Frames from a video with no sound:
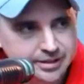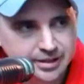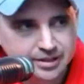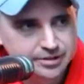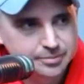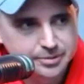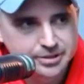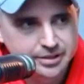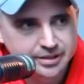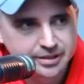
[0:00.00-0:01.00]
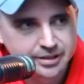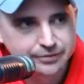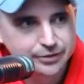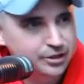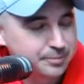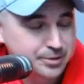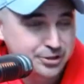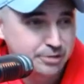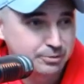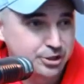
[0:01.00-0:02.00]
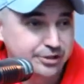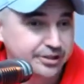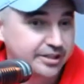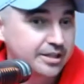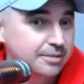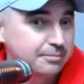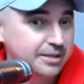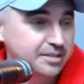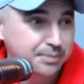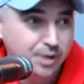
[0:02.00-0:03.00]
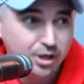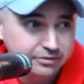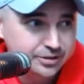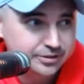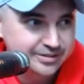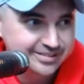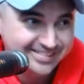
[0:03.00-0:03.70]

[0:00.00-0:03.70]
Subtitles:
Yeah, 100%. And if you're going to put stupid shit on there, make it private.